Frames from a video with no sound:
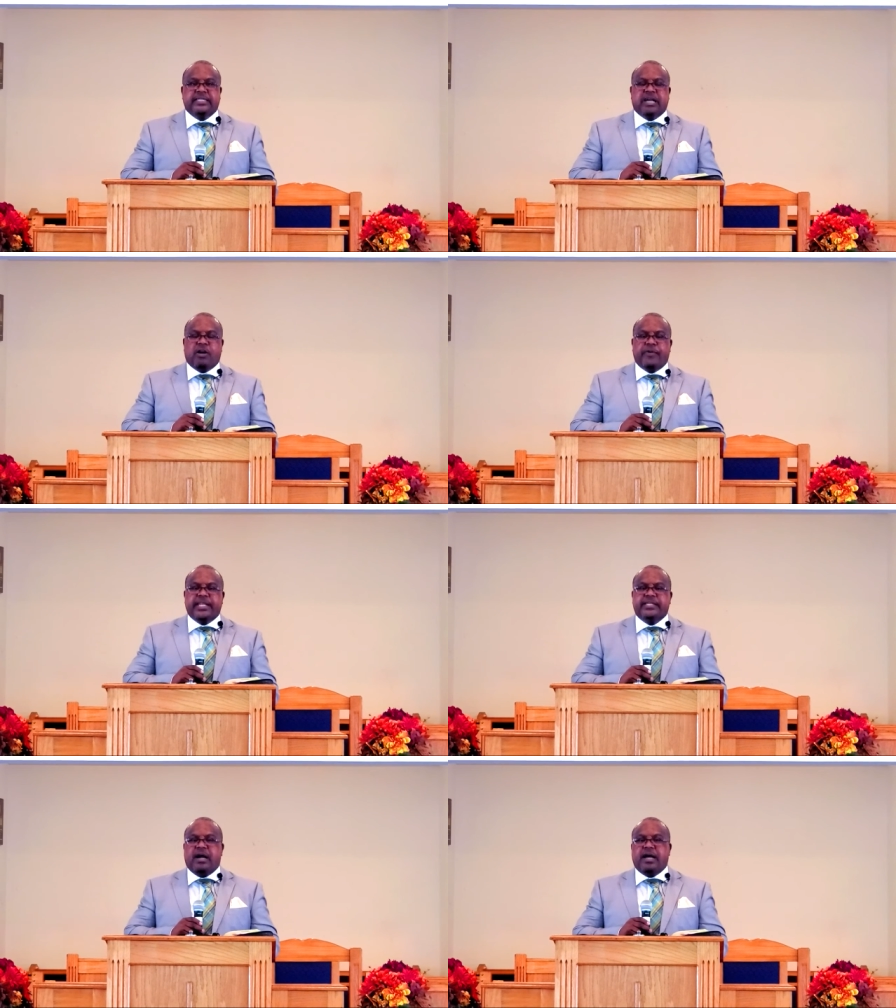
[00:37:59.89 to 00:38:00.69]
It's
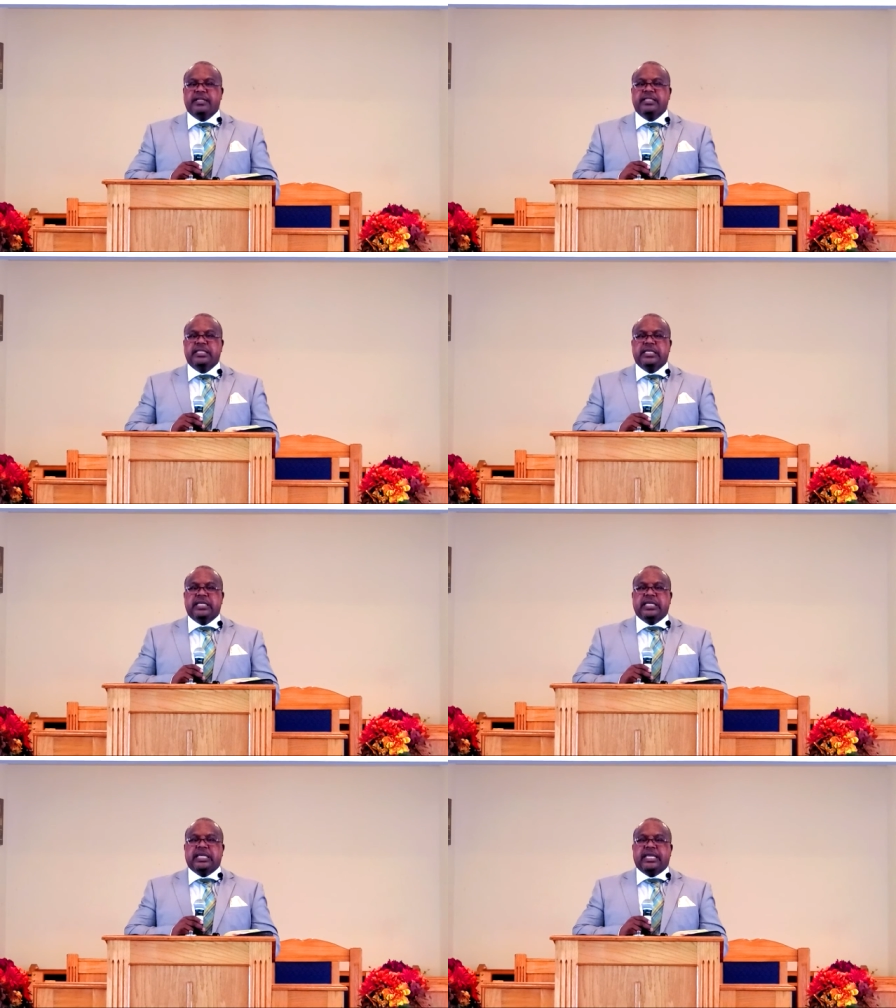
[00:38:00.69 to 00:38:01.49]
already done.
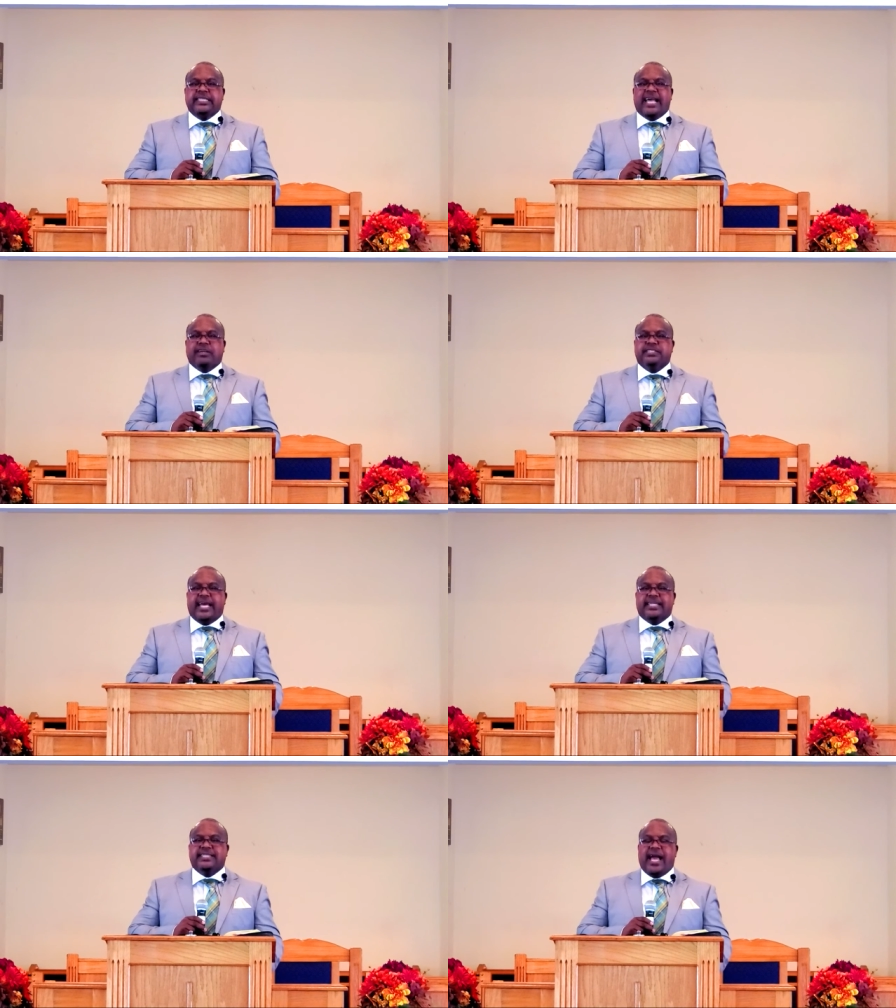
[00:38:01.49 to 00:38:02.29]
He's outside of